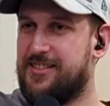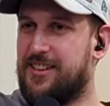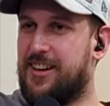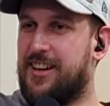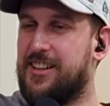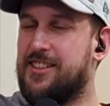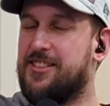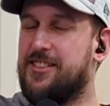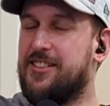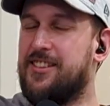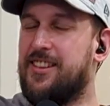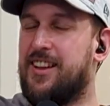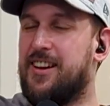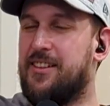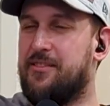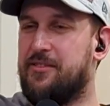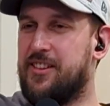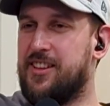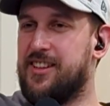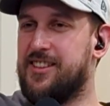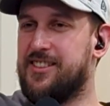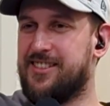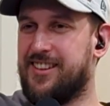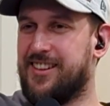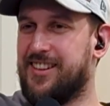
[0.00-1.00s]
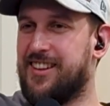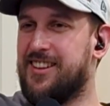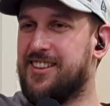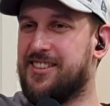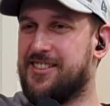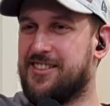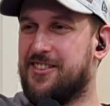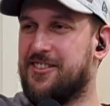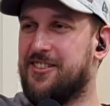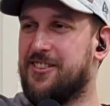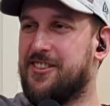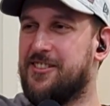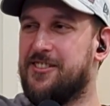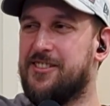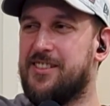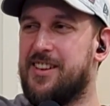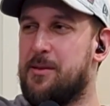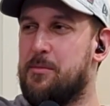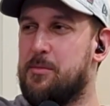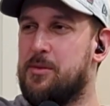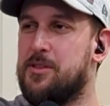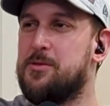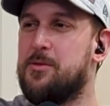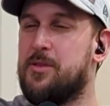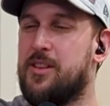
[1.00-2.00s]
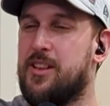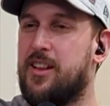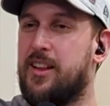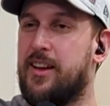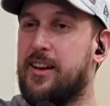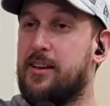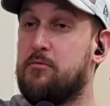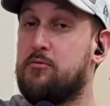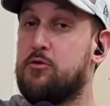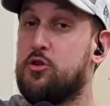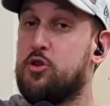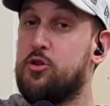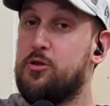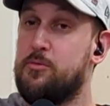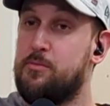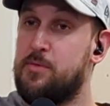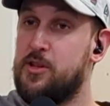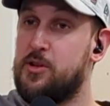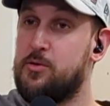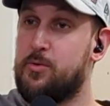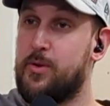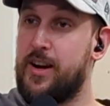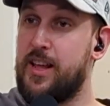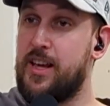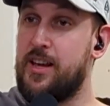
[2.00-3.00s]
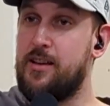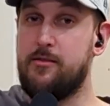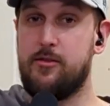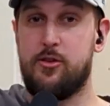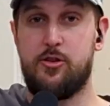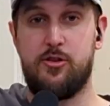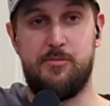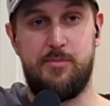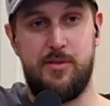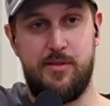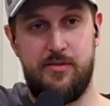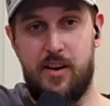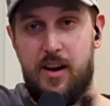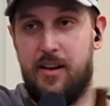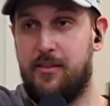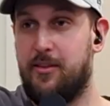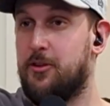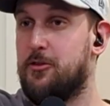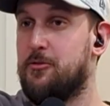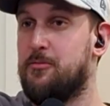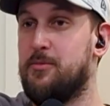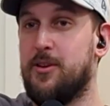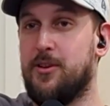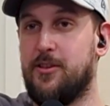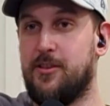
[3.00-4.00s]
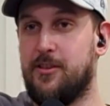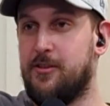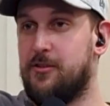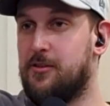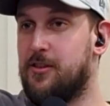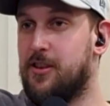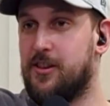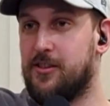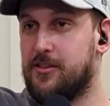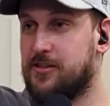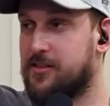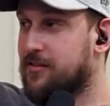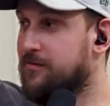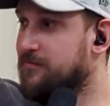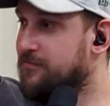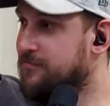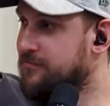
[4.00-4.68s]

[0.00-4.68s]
I do love these like historical numbers where they're like, could be 20, could be 500 million, who knows?